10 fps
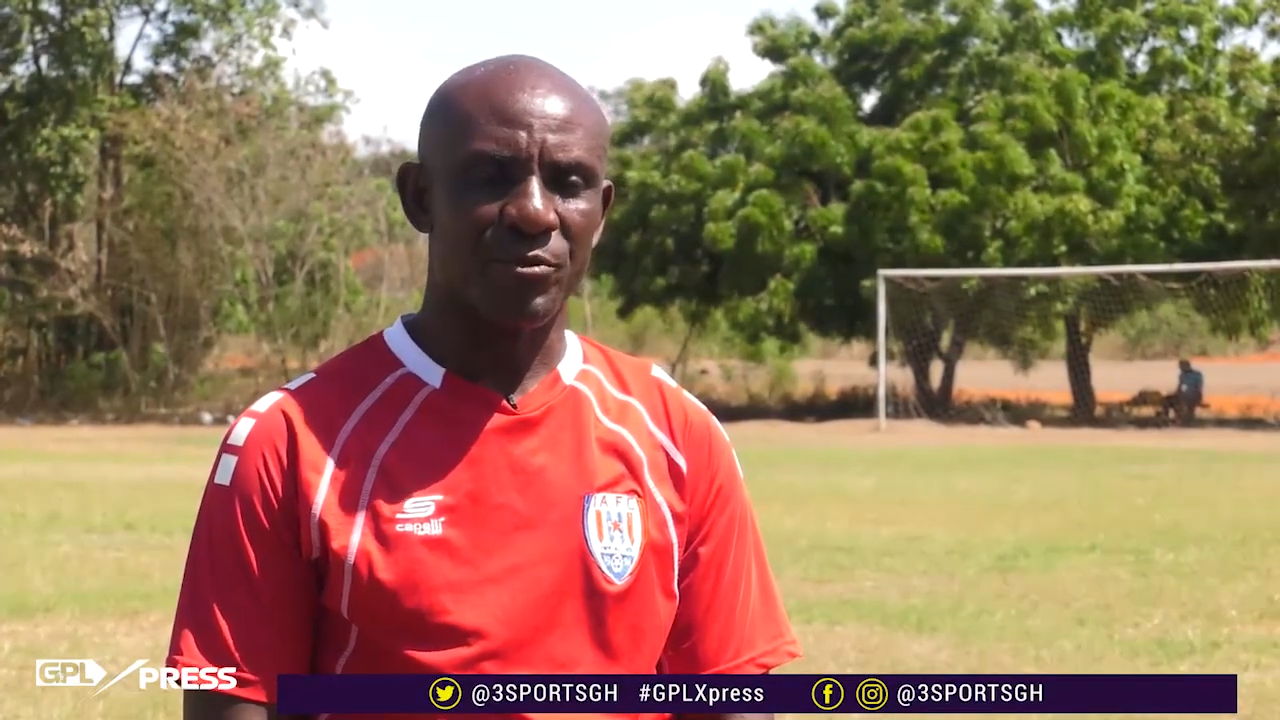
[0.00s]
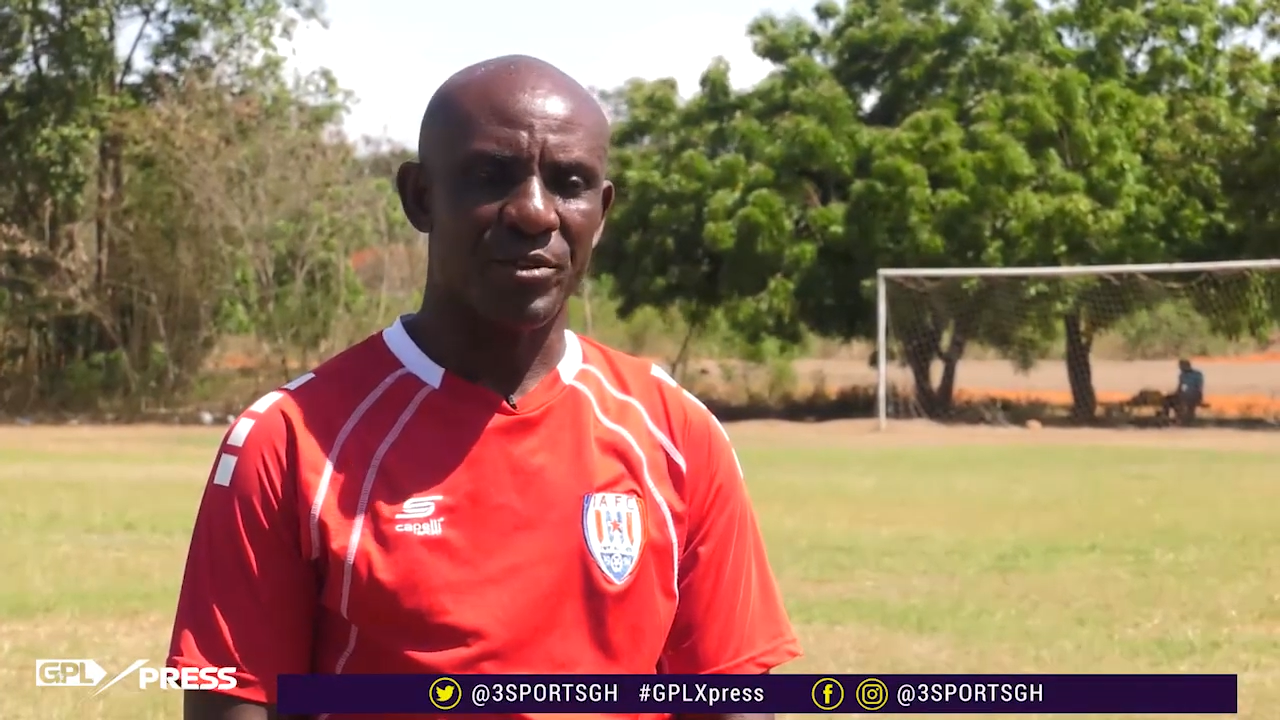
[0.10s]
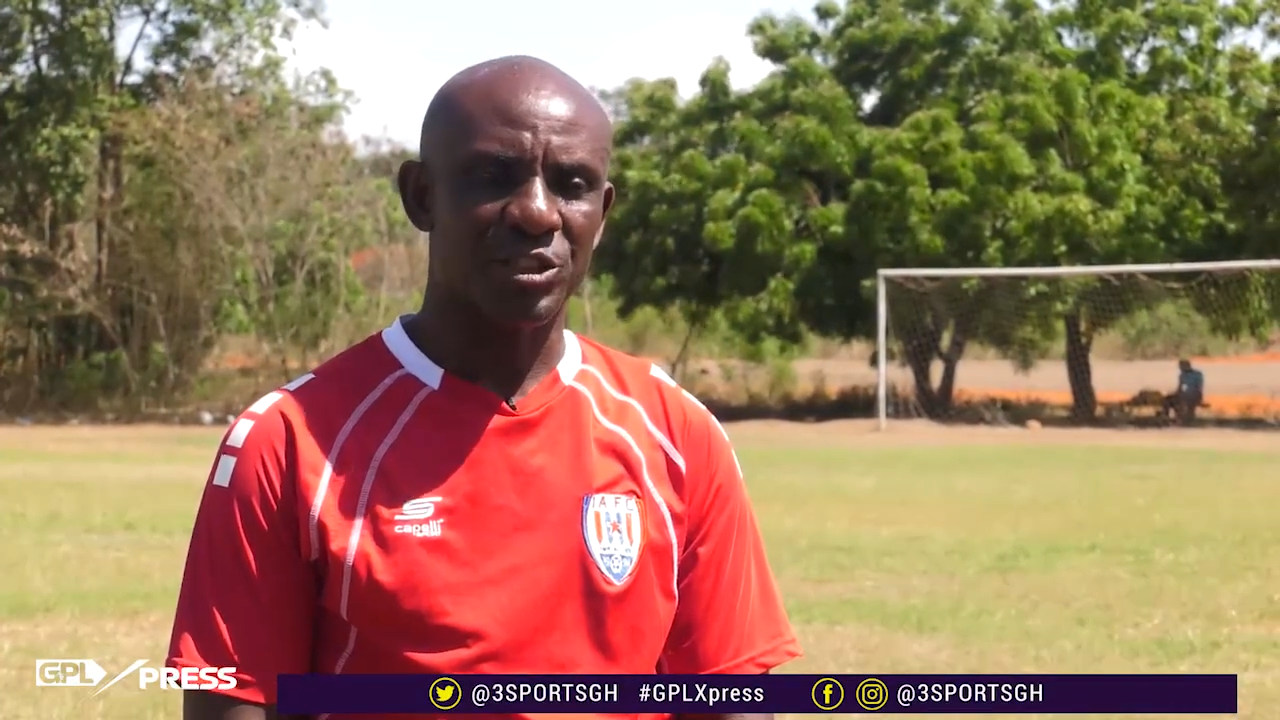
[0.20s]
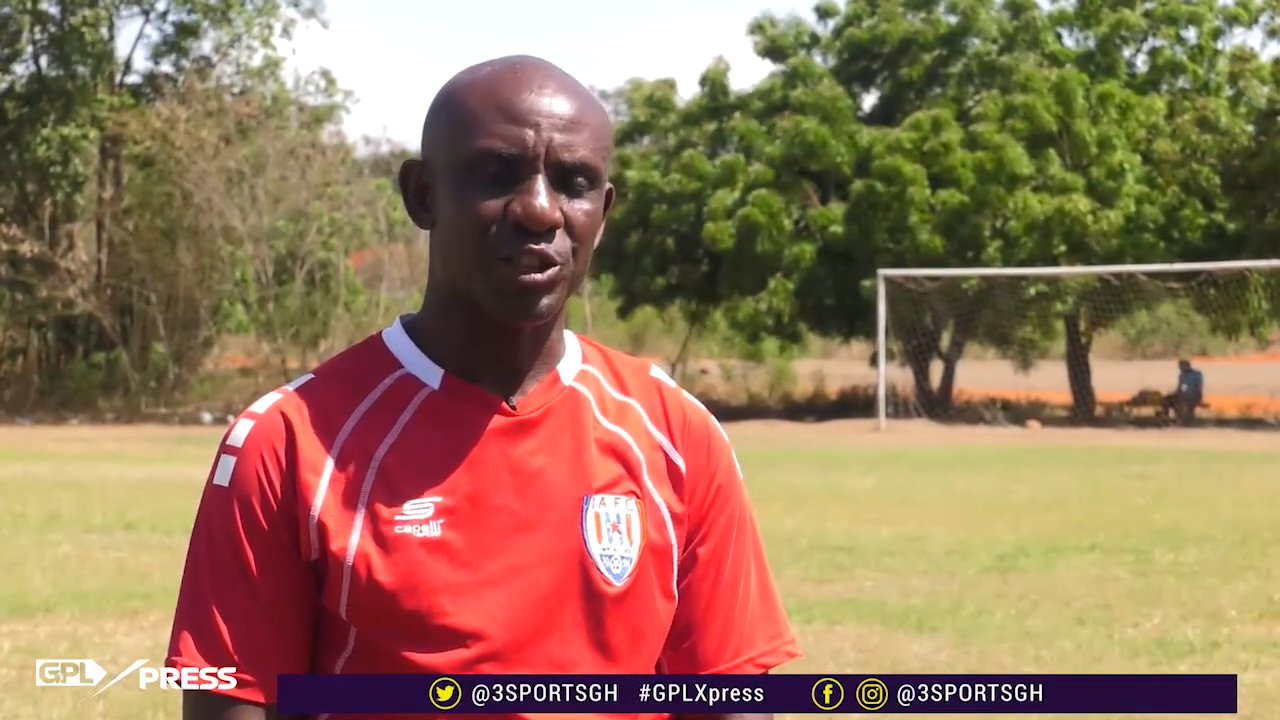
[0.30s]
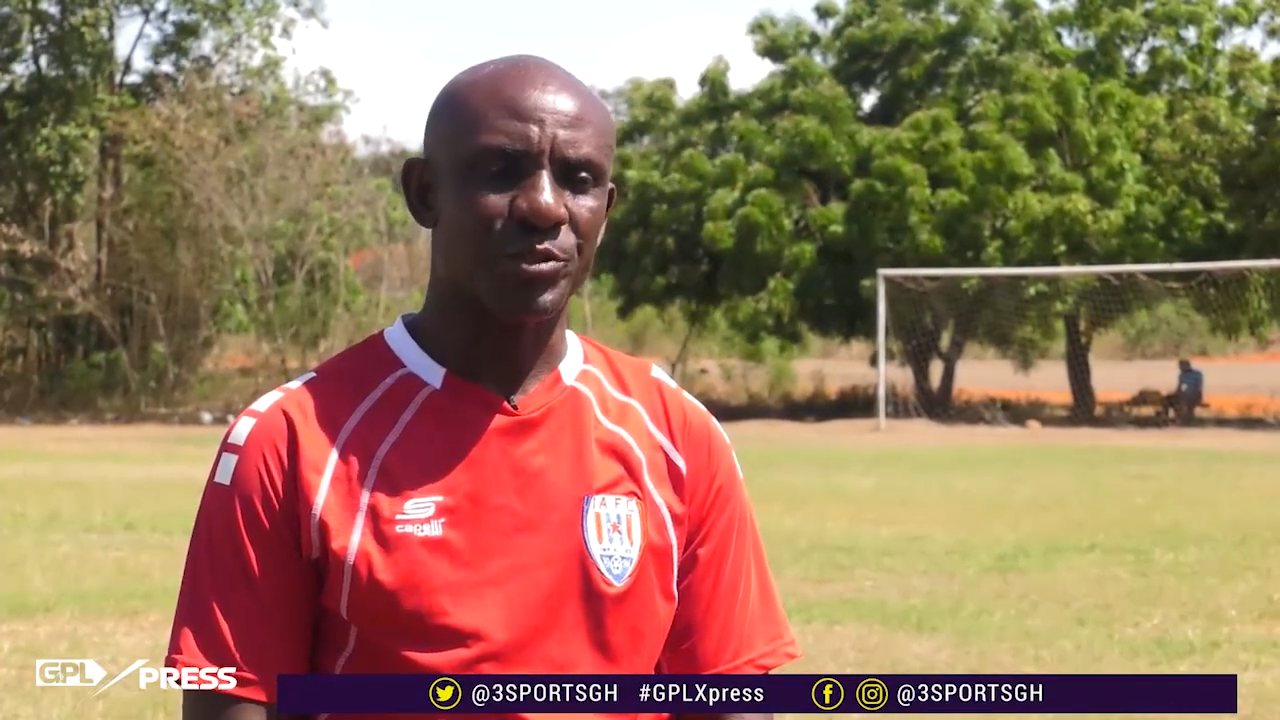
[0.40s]
to
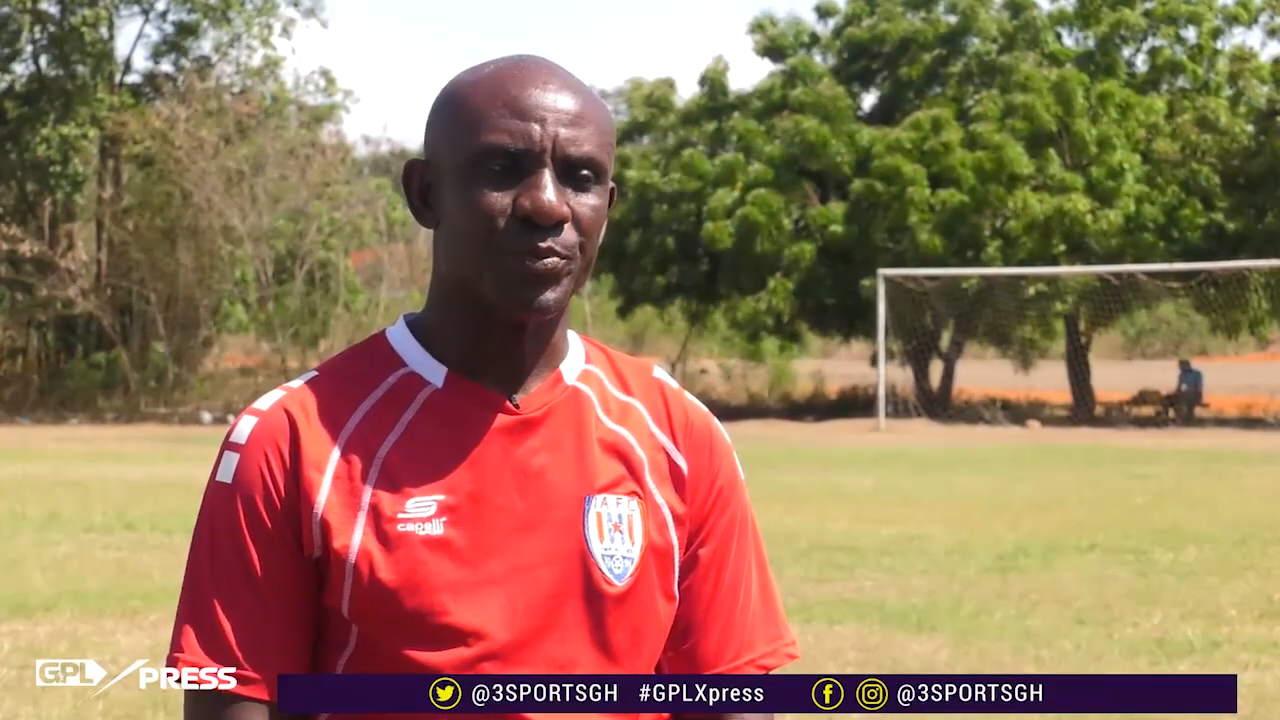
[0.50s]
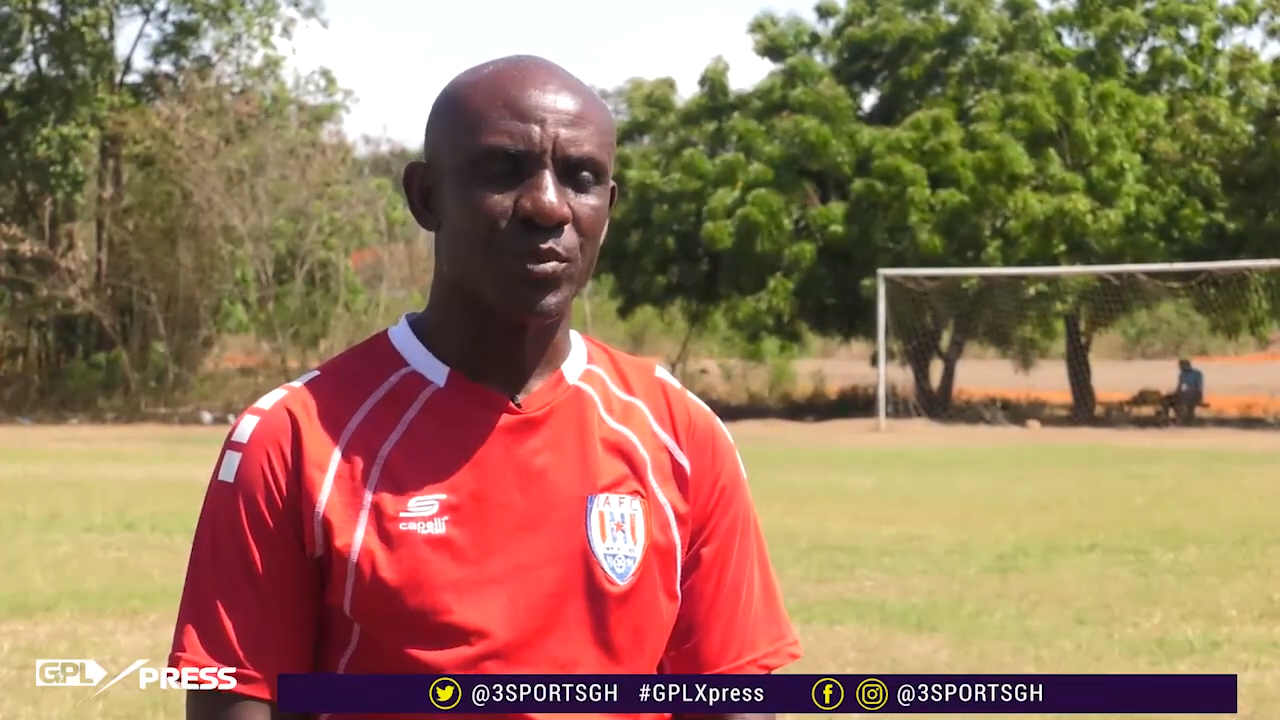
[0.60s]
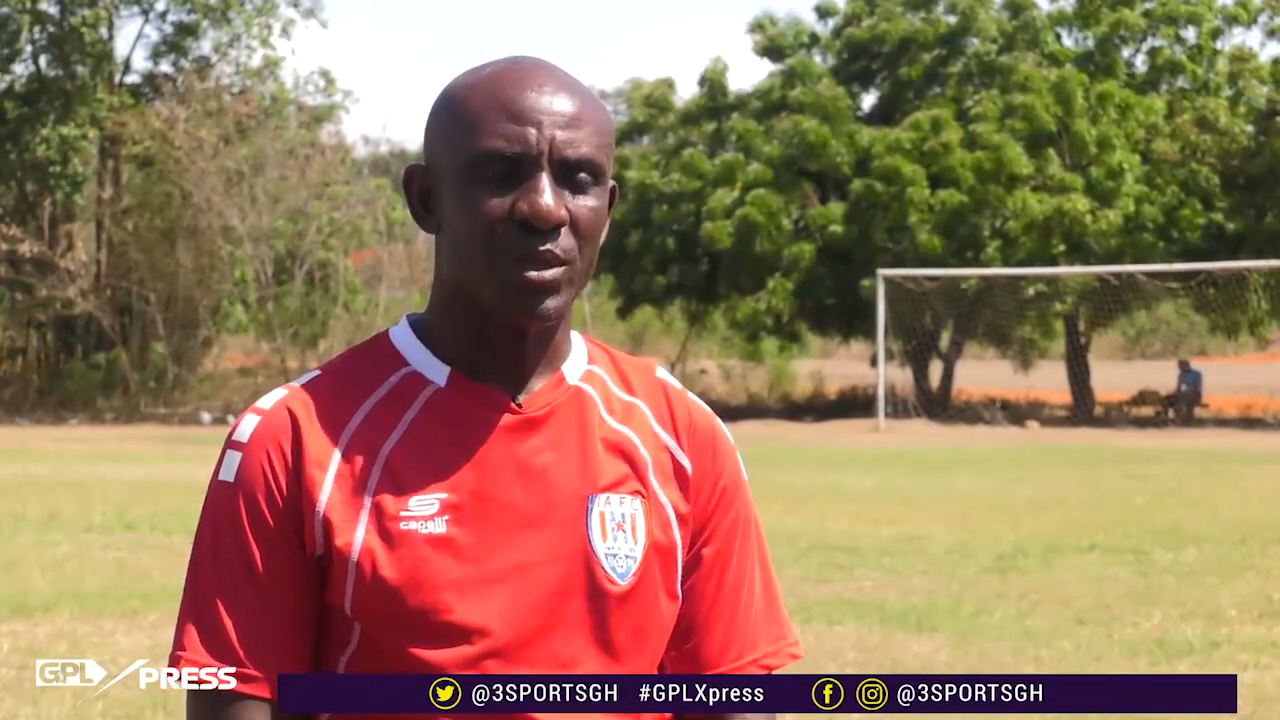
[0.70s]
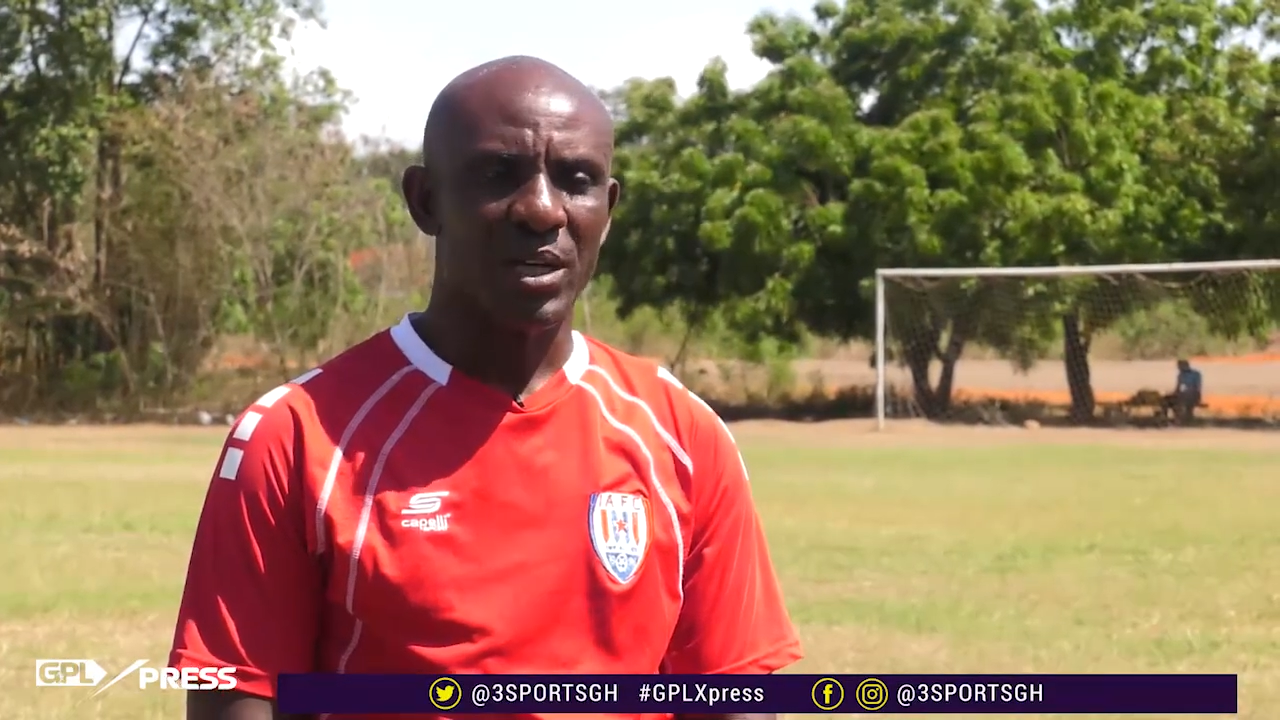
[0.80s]
function.